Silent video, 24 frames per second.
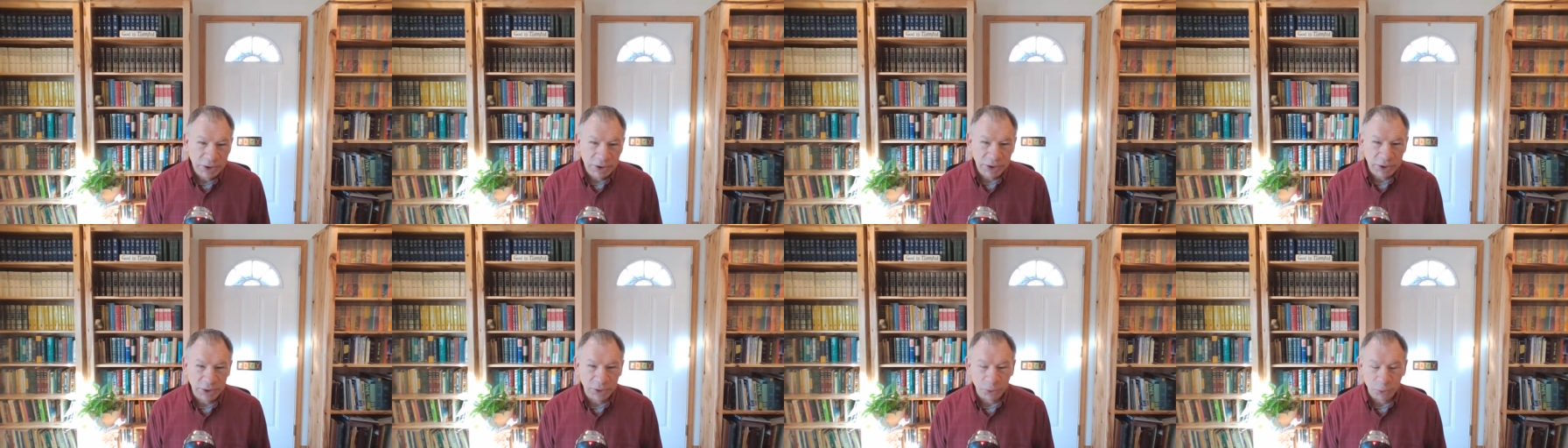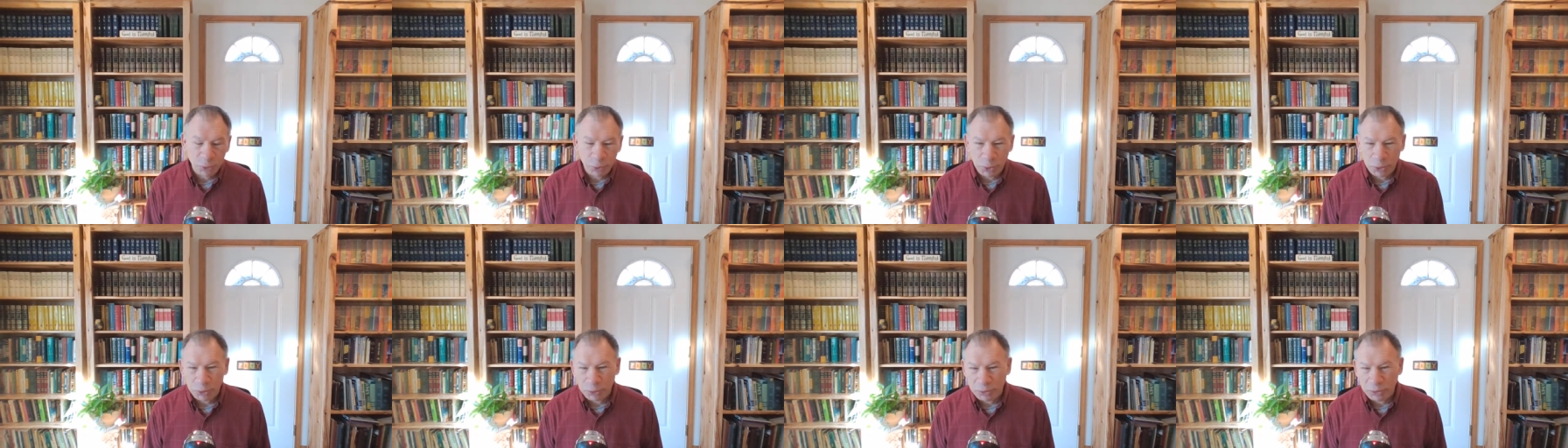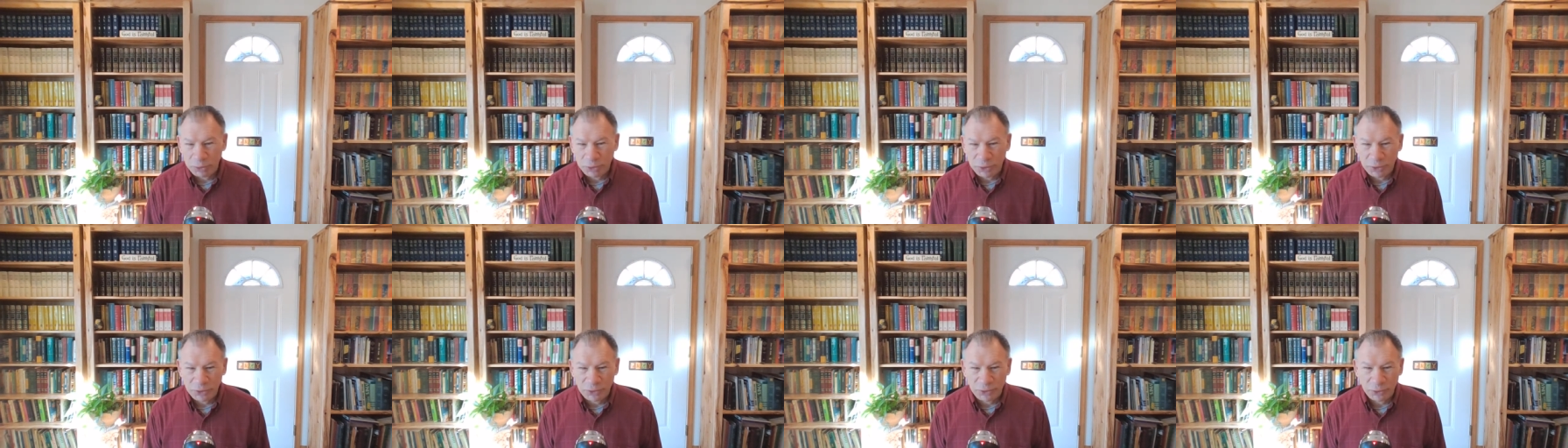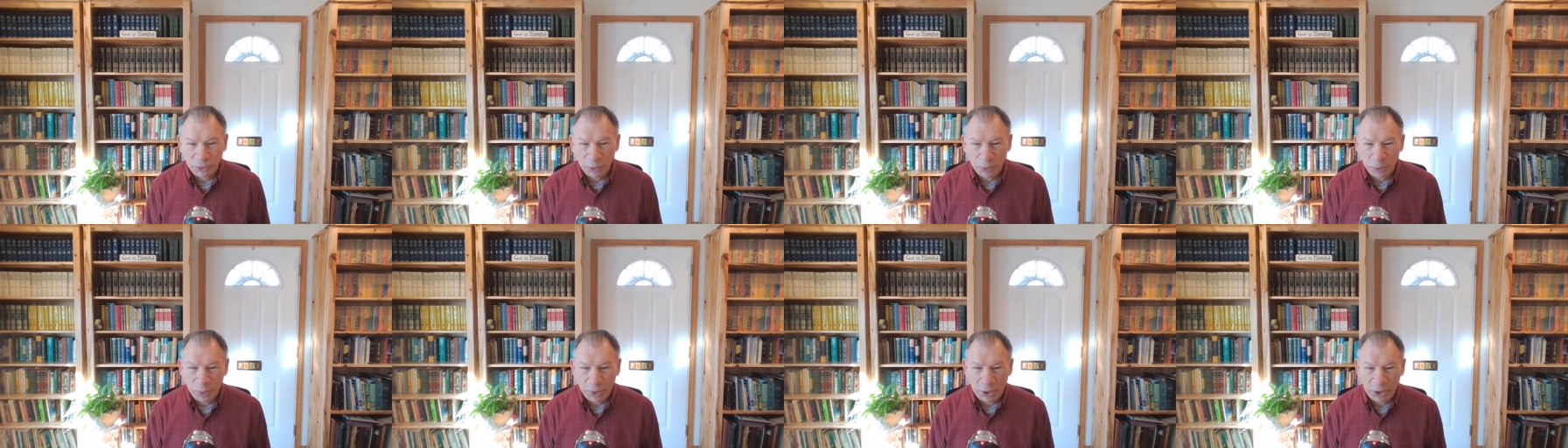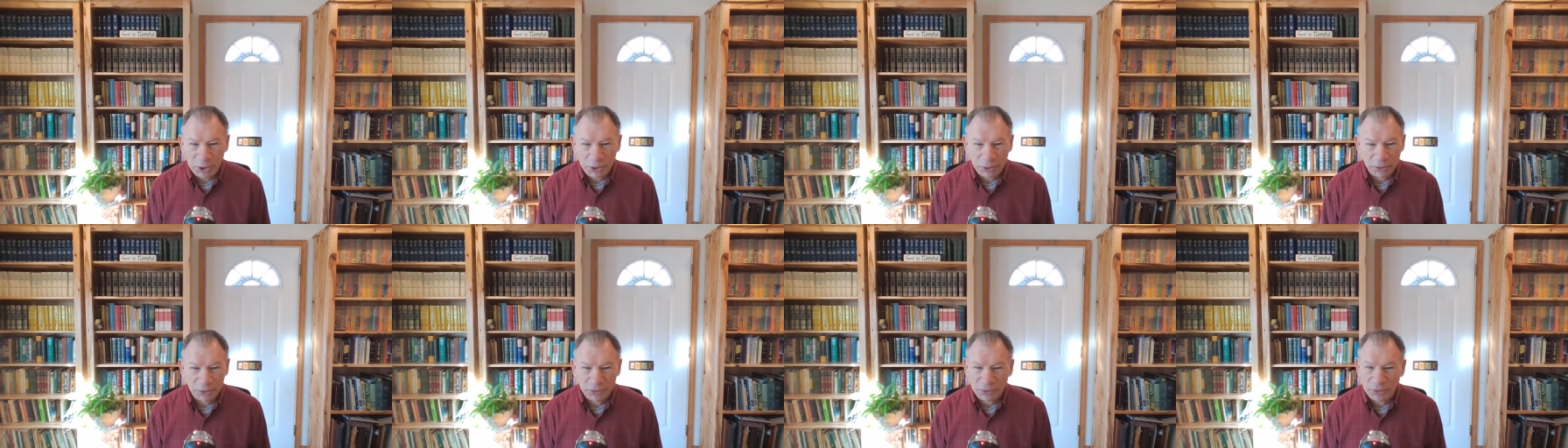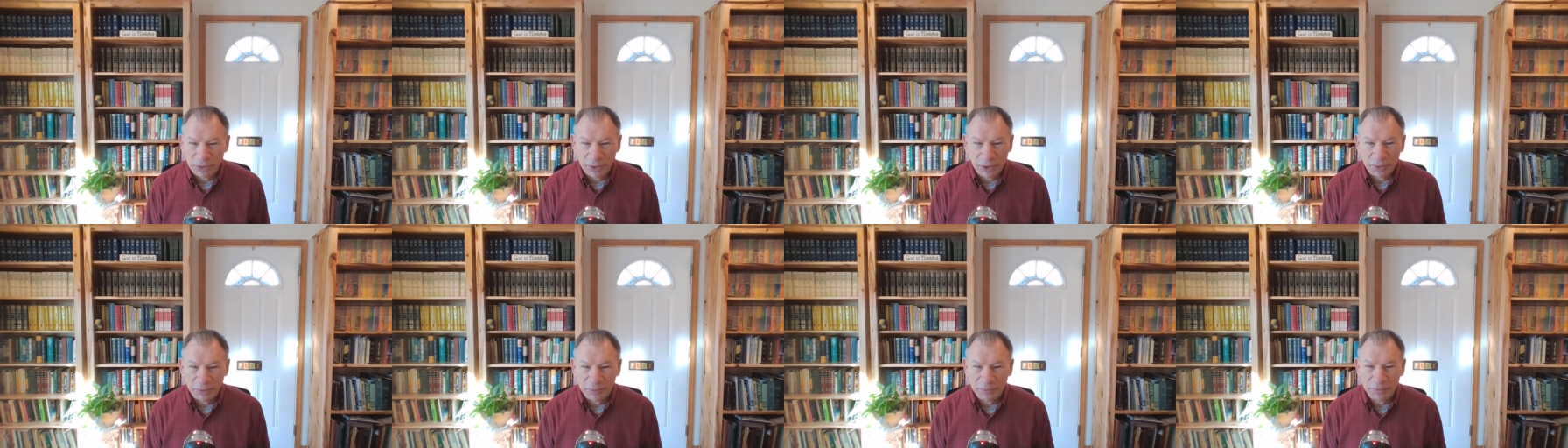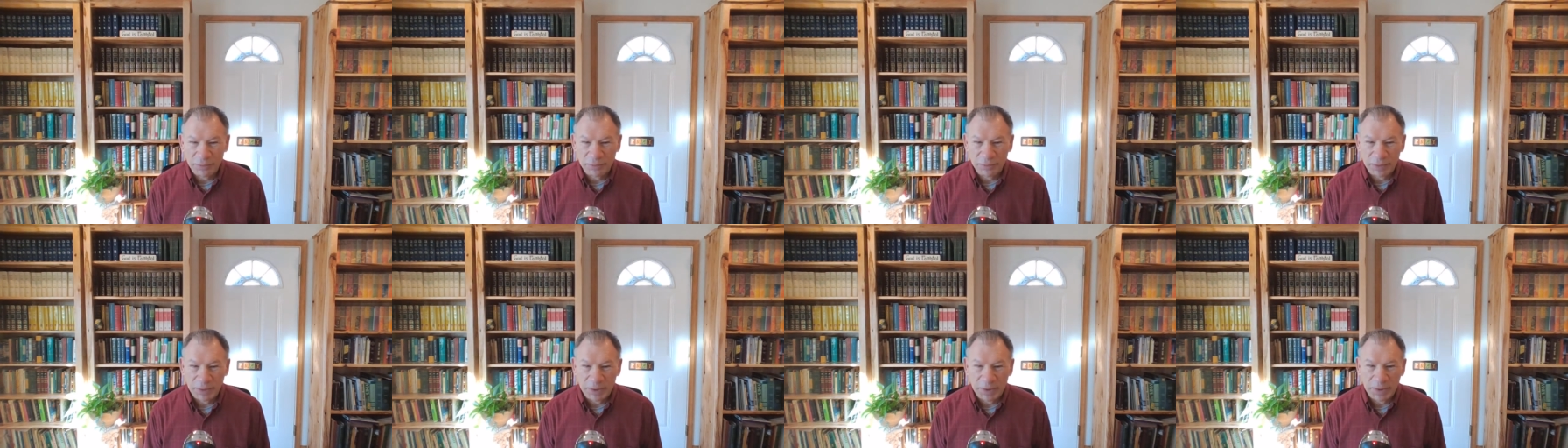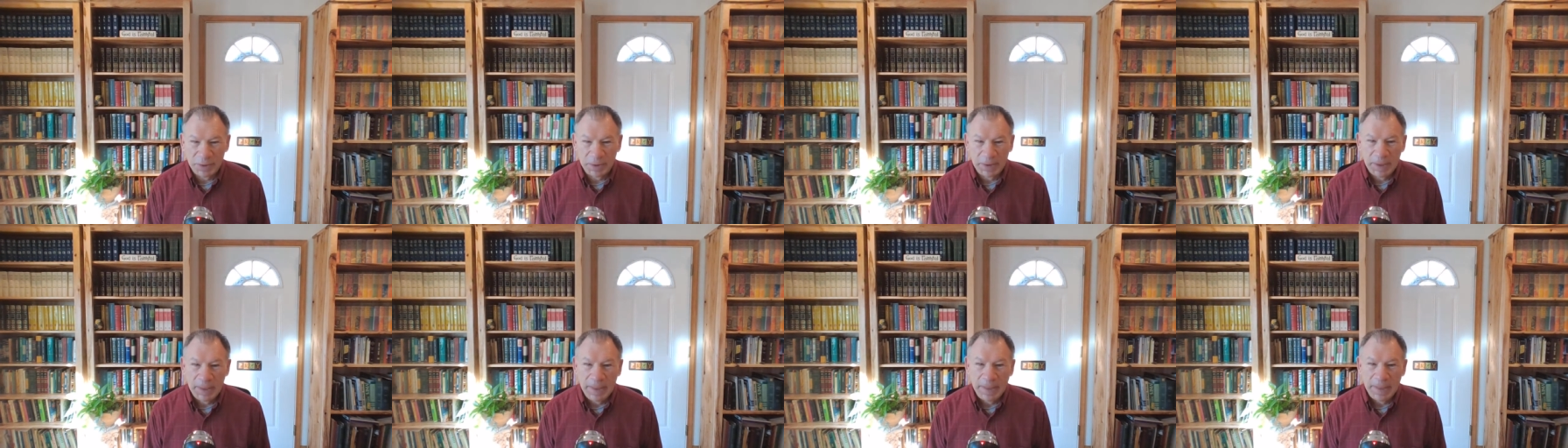in the wilderness all by yourself, uh,